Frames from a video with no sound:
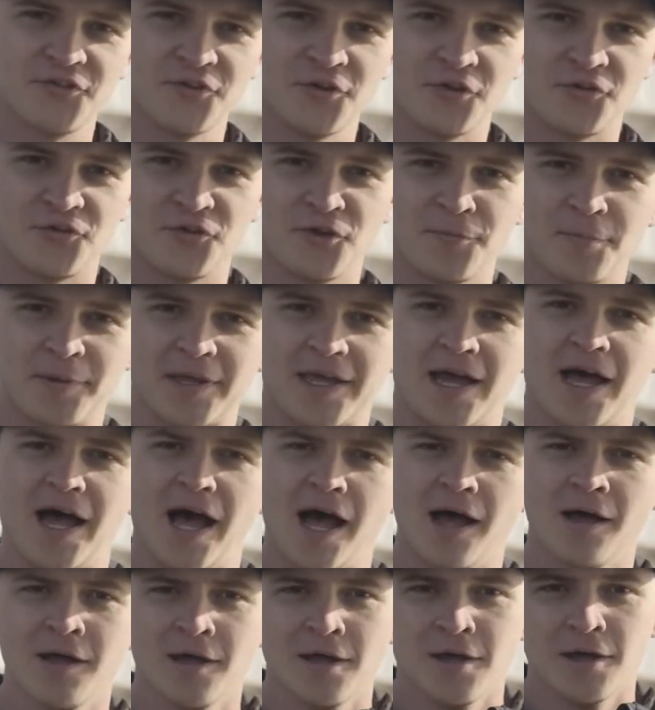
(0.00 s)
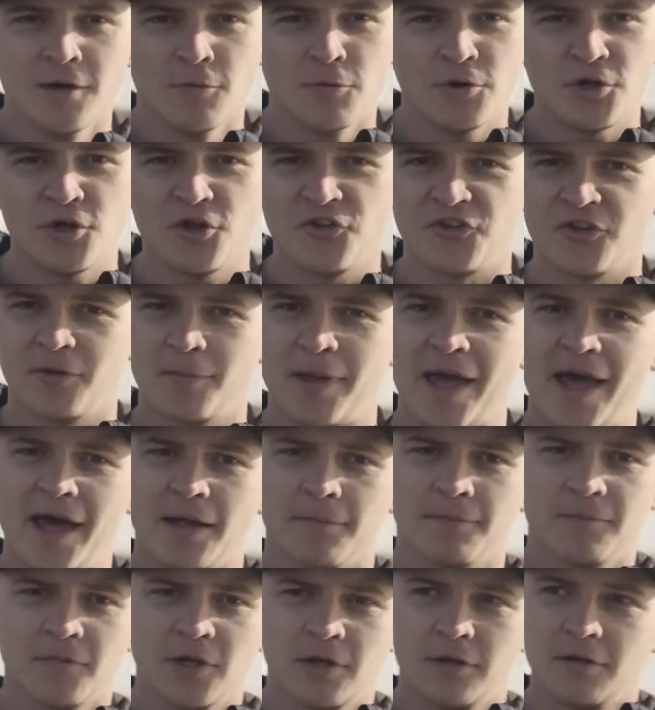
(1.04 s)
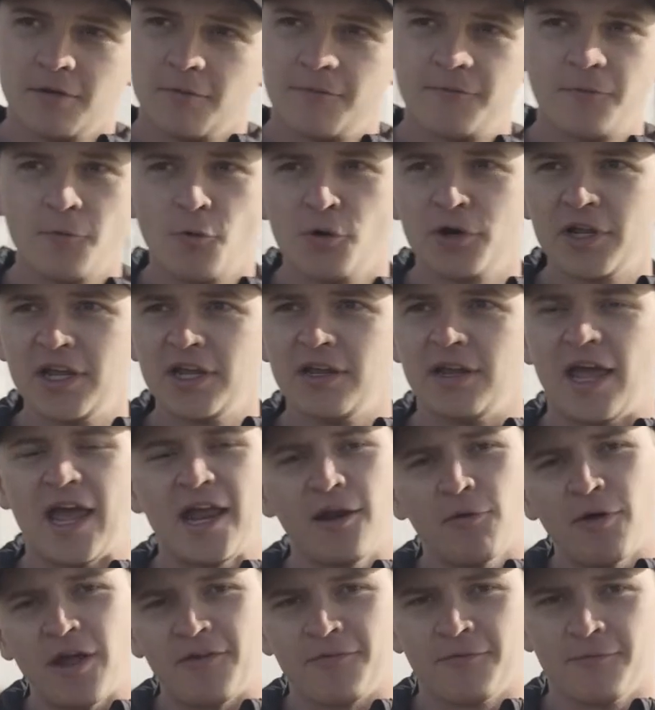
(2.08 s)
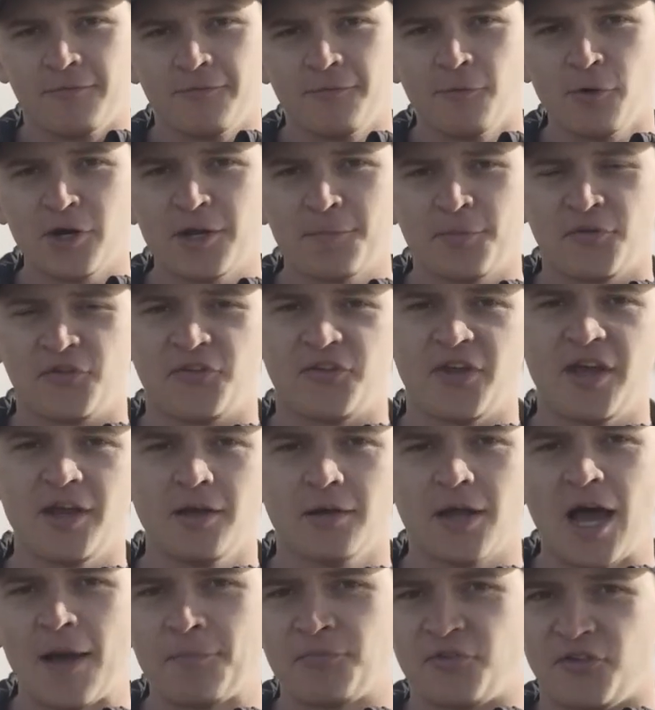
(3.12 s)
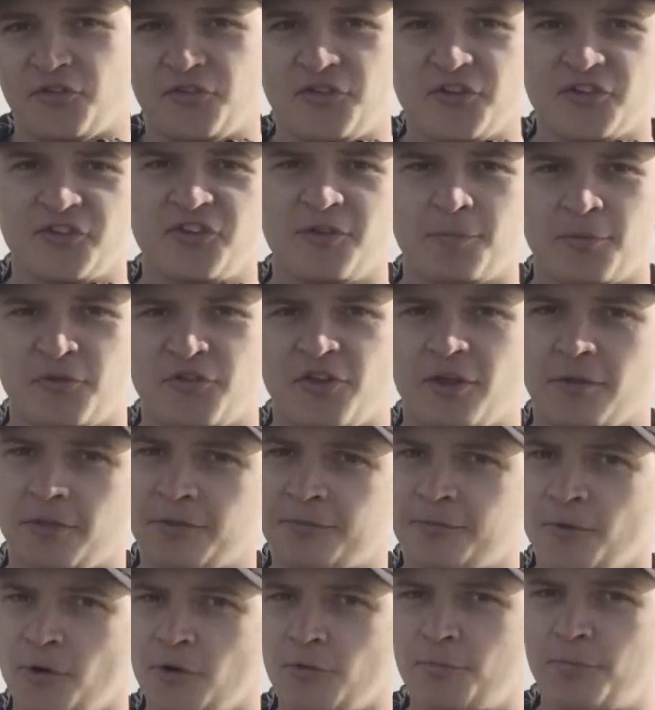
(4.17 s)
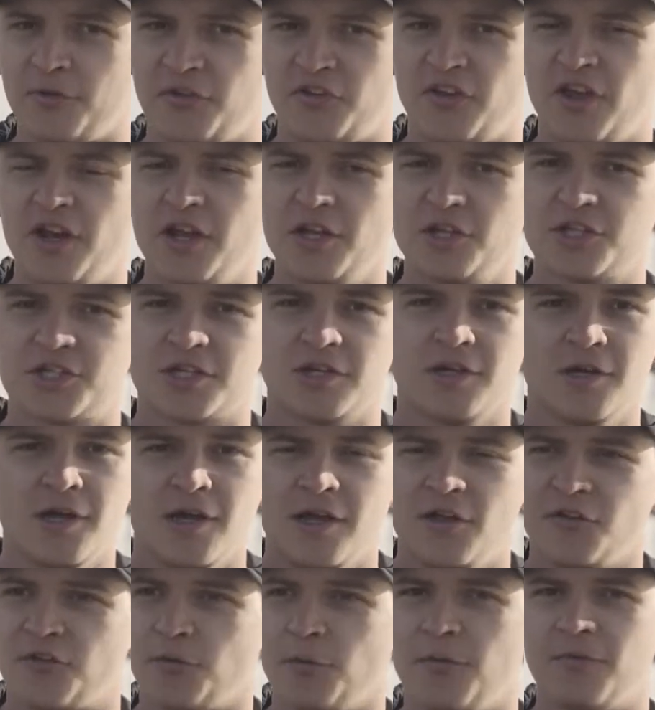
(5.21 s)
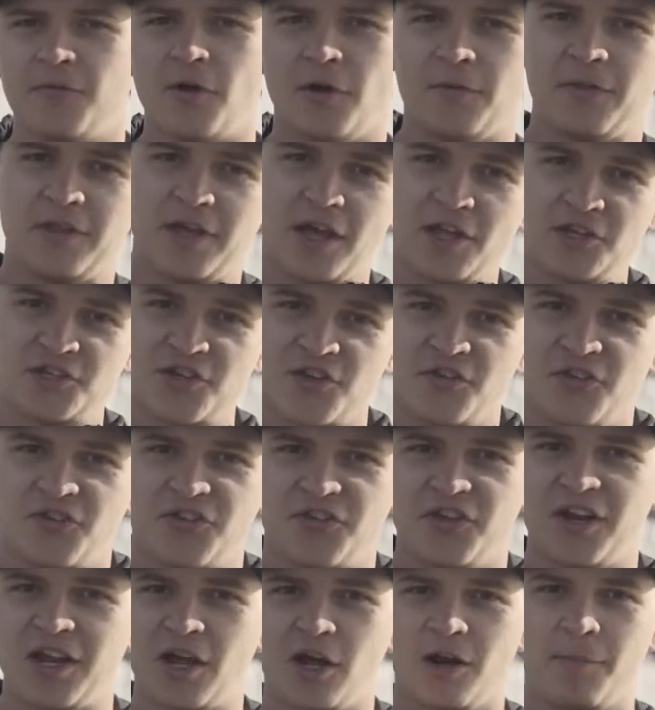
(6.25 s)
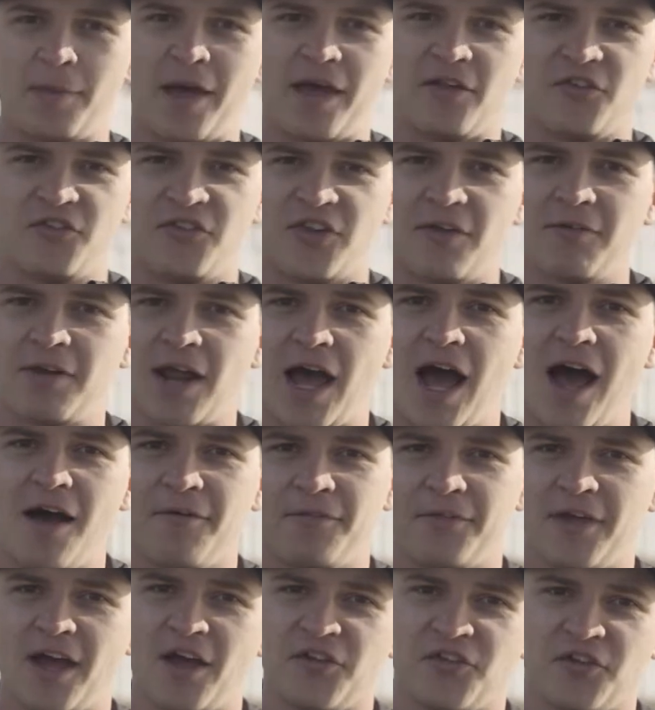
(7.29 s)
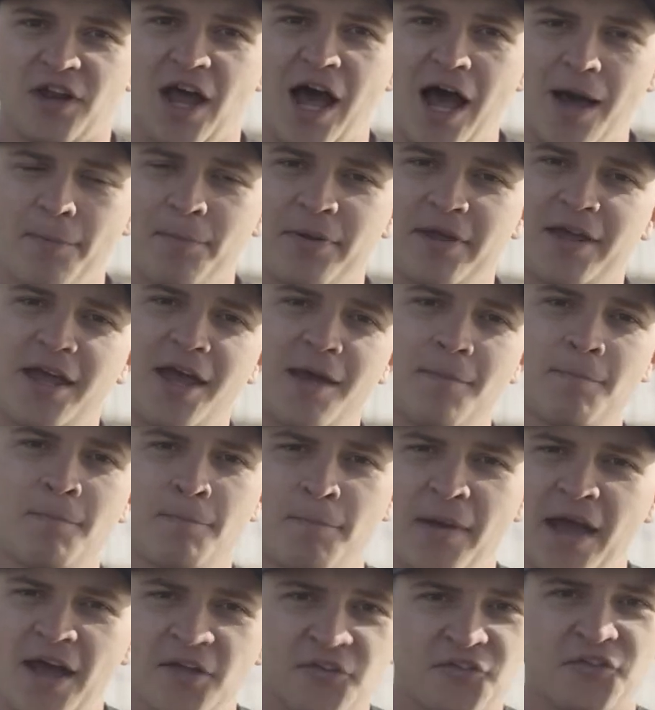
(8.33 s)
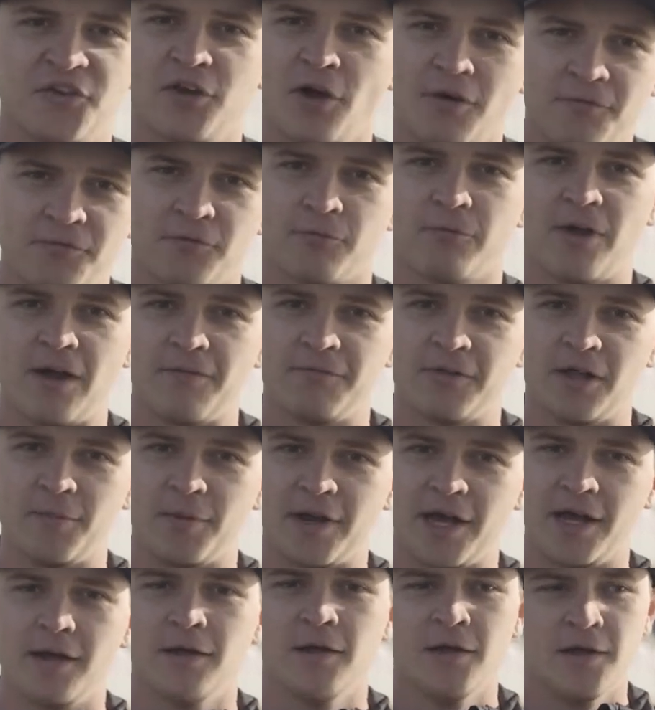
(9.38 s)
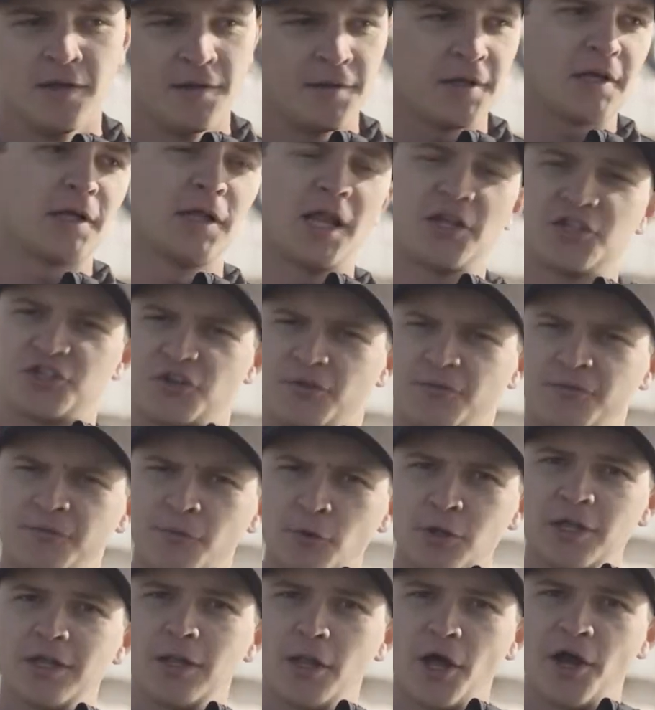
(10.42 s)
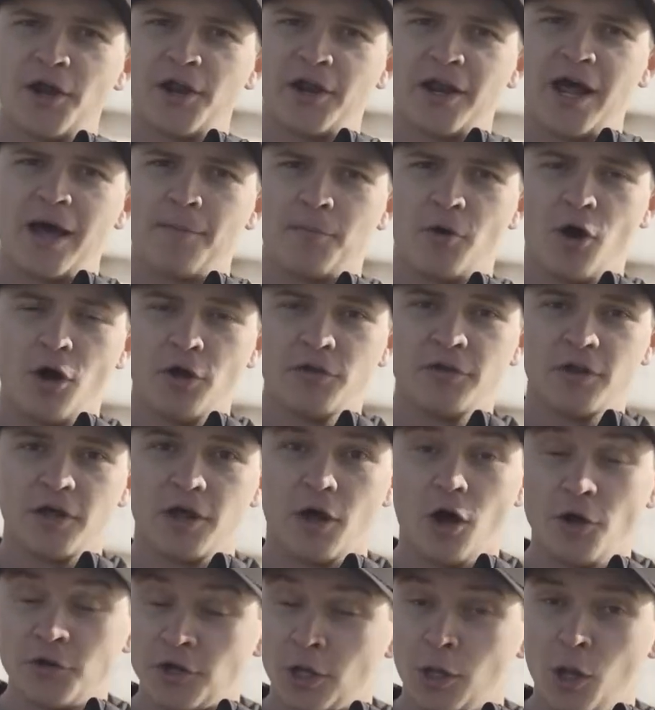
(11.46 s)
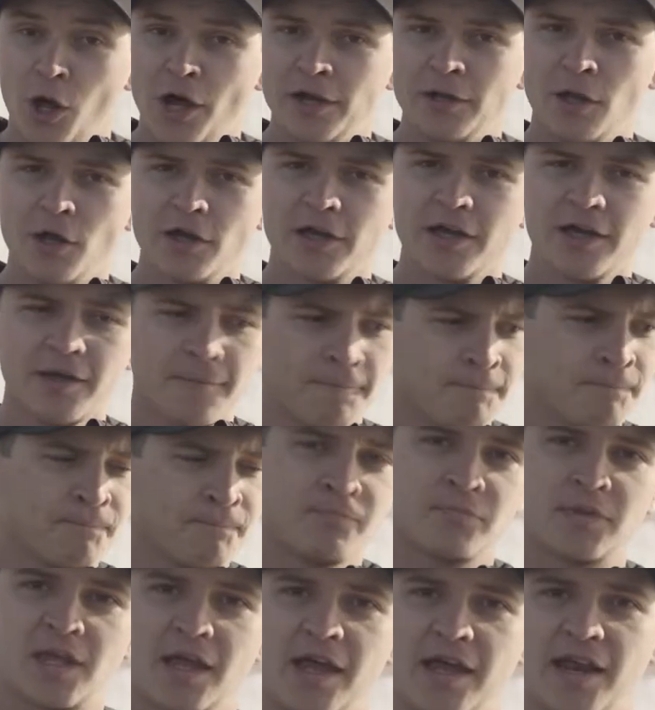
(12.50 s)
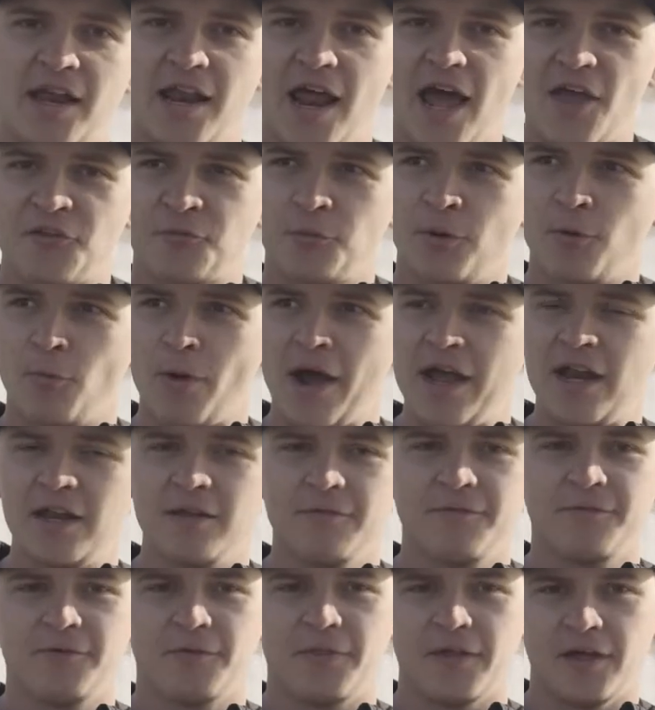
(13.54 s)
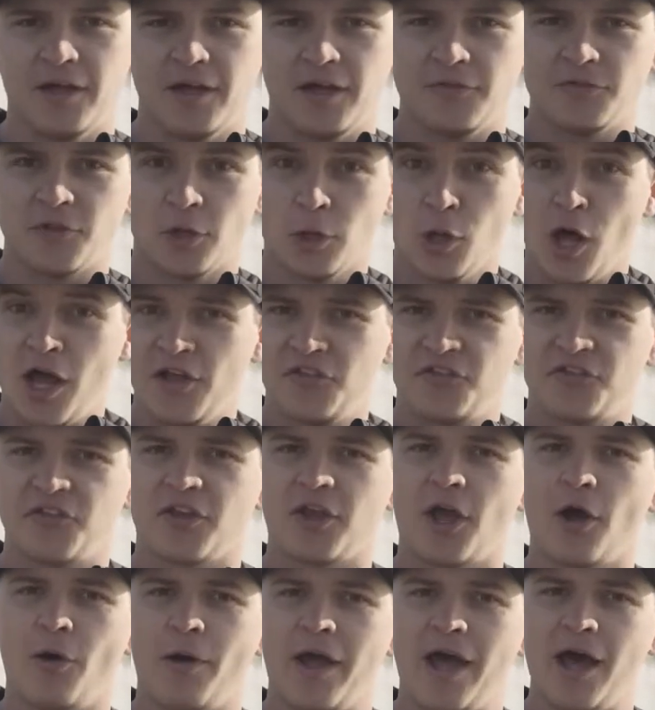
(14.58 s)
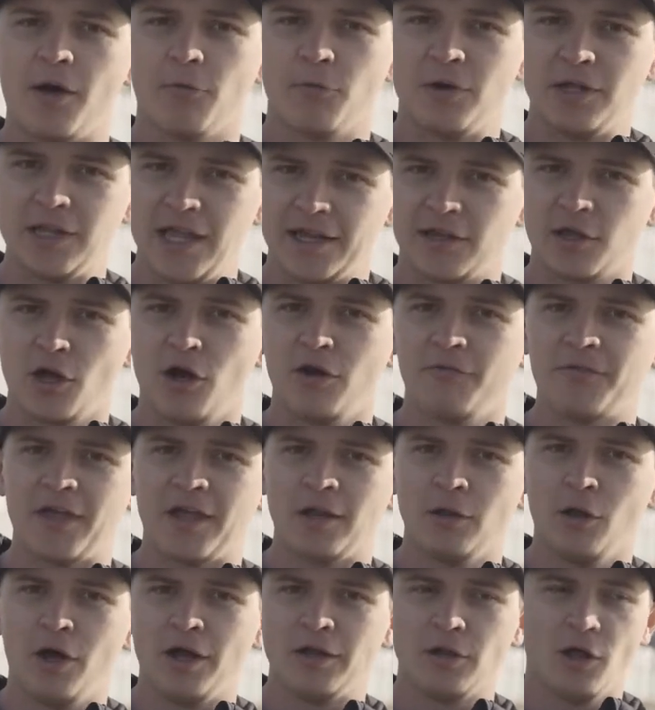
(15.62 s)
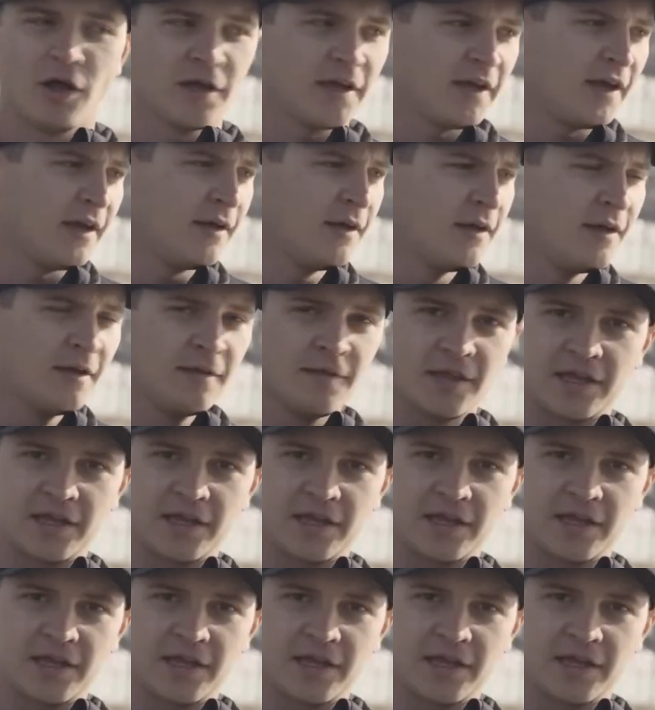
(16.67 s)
in a supercar, we're using about anywhere from 40% up to 60% throttle percentage. So we've got the engine sitting on about 7,500 RPM, bouncing off the rev limiter. The clutch is fully loaded up on the line locker. And then as we're waiting for the lights to go out, we let go of that line locker.